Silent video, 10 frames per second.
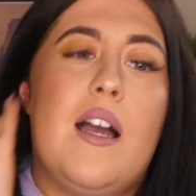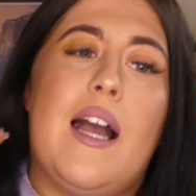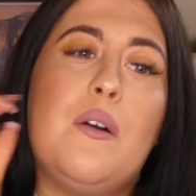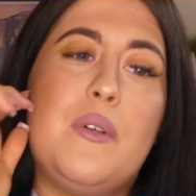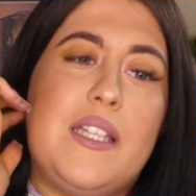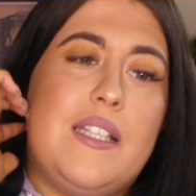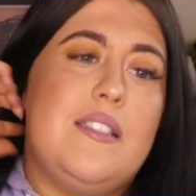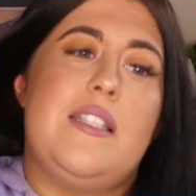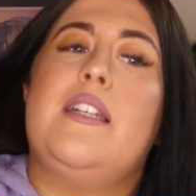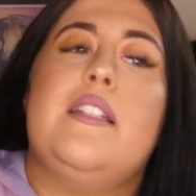how
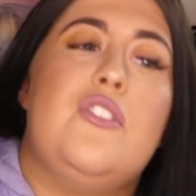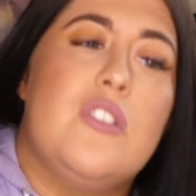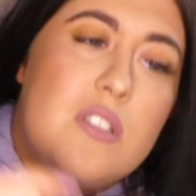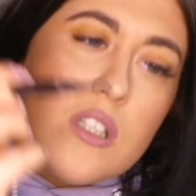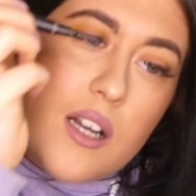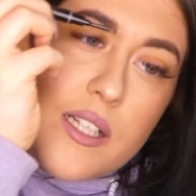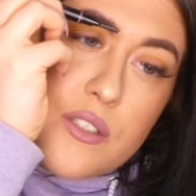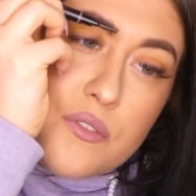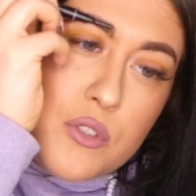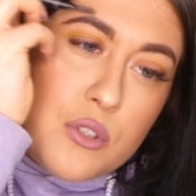easy it is just to
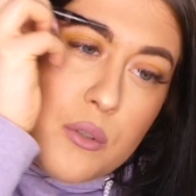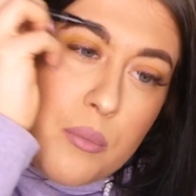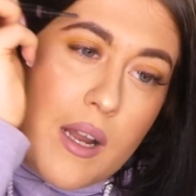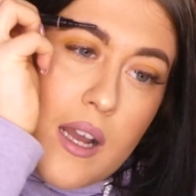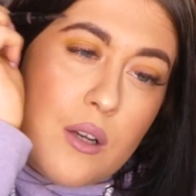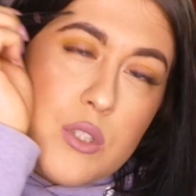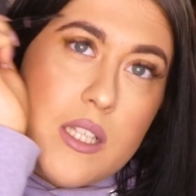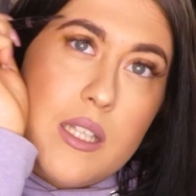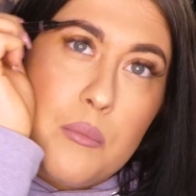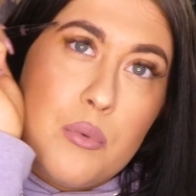kind of do your brows
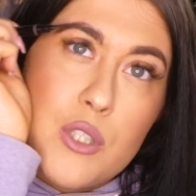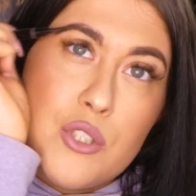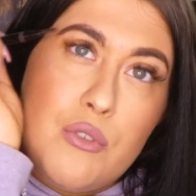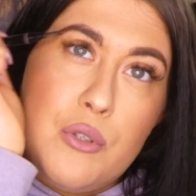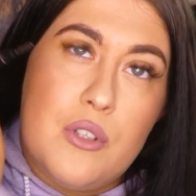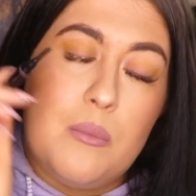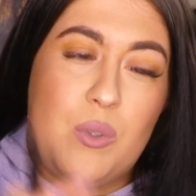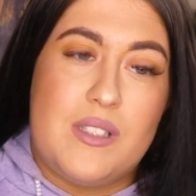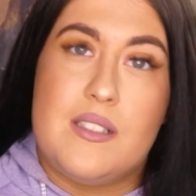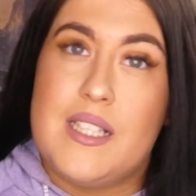and then brush through them
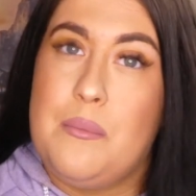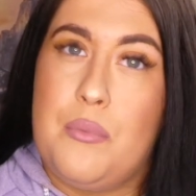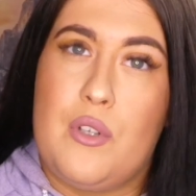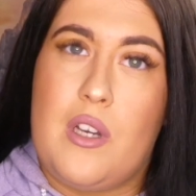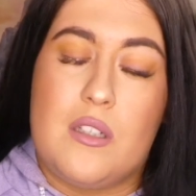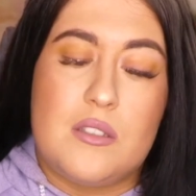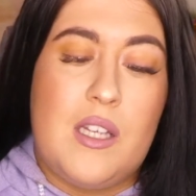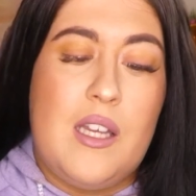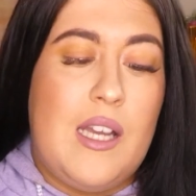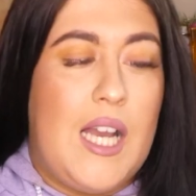with the same product.
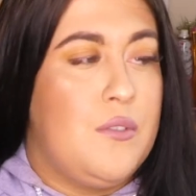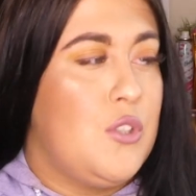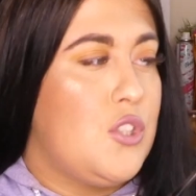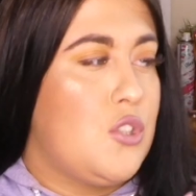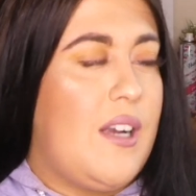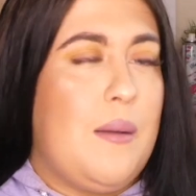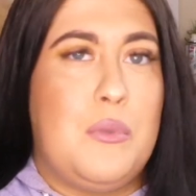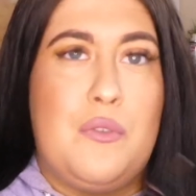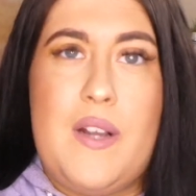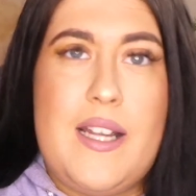I haven't got to
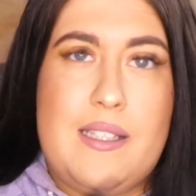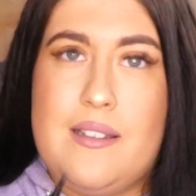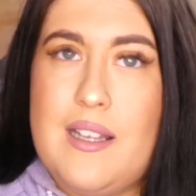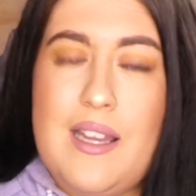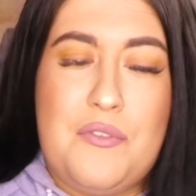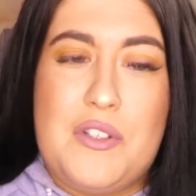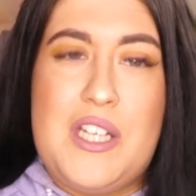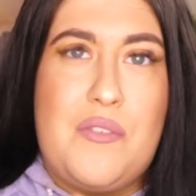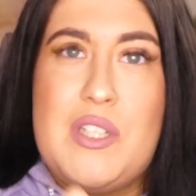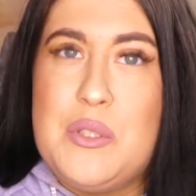scramble for any for the
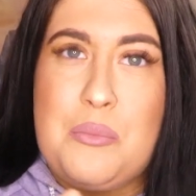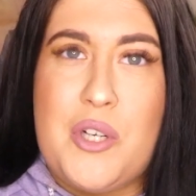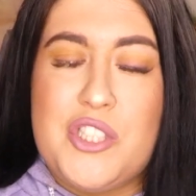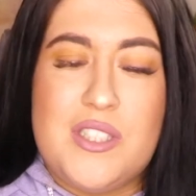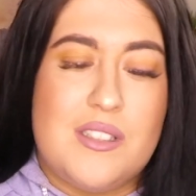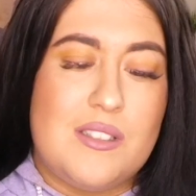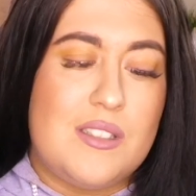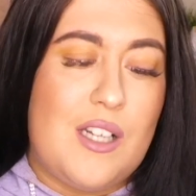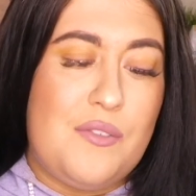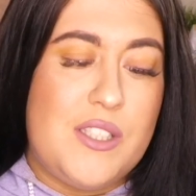other little brushes and
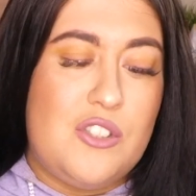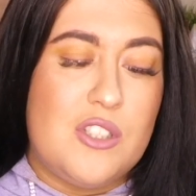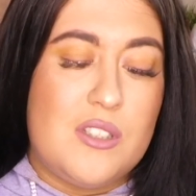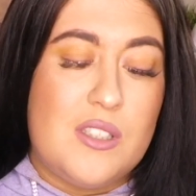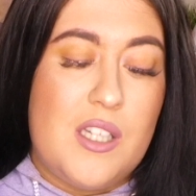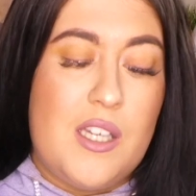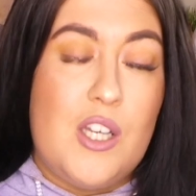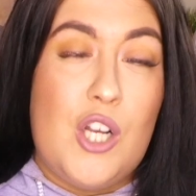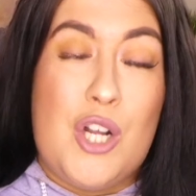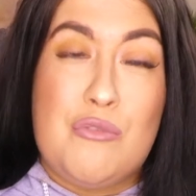stuff. It's just
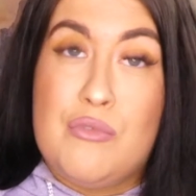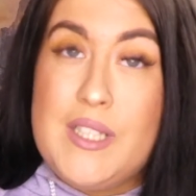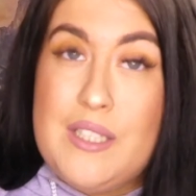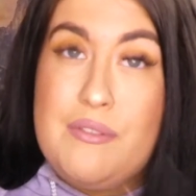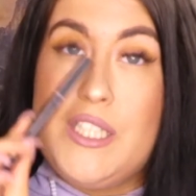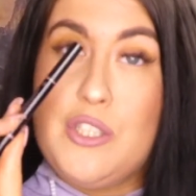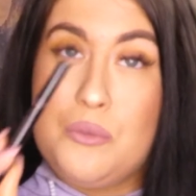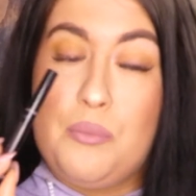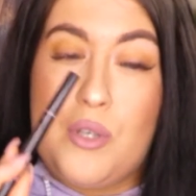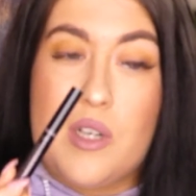a really, really
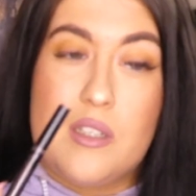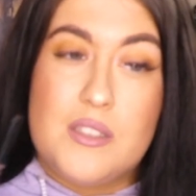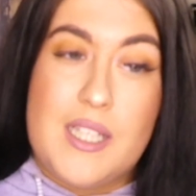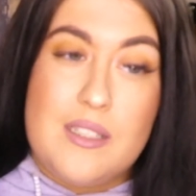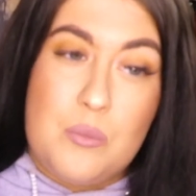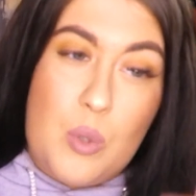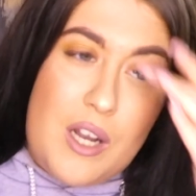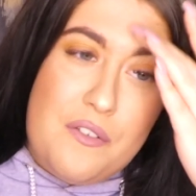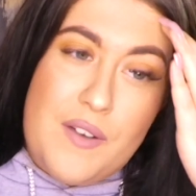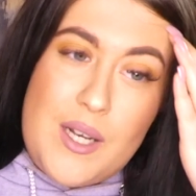good product. And what
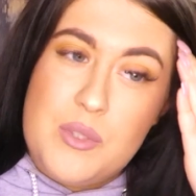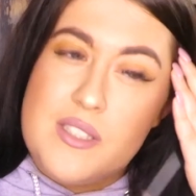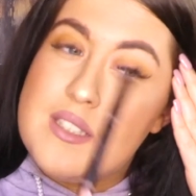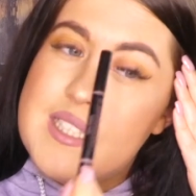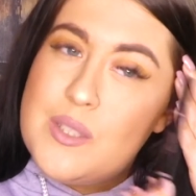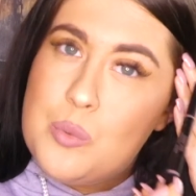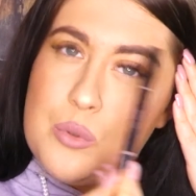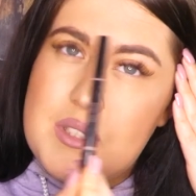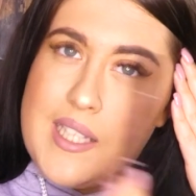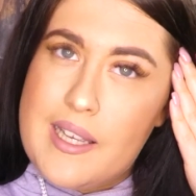I found is this
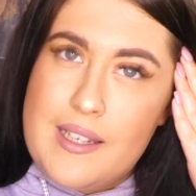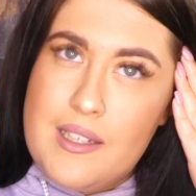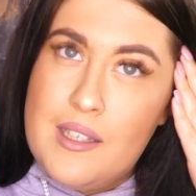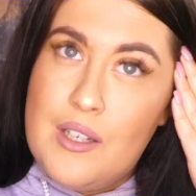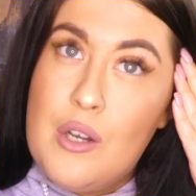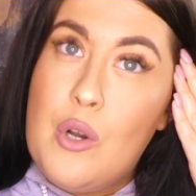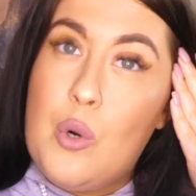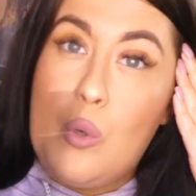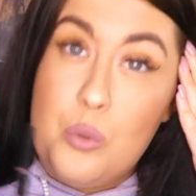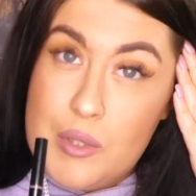will stay
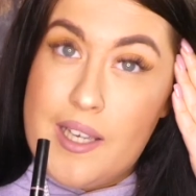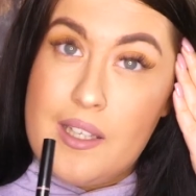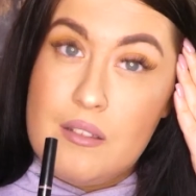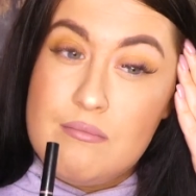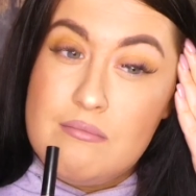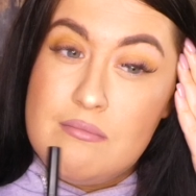all day.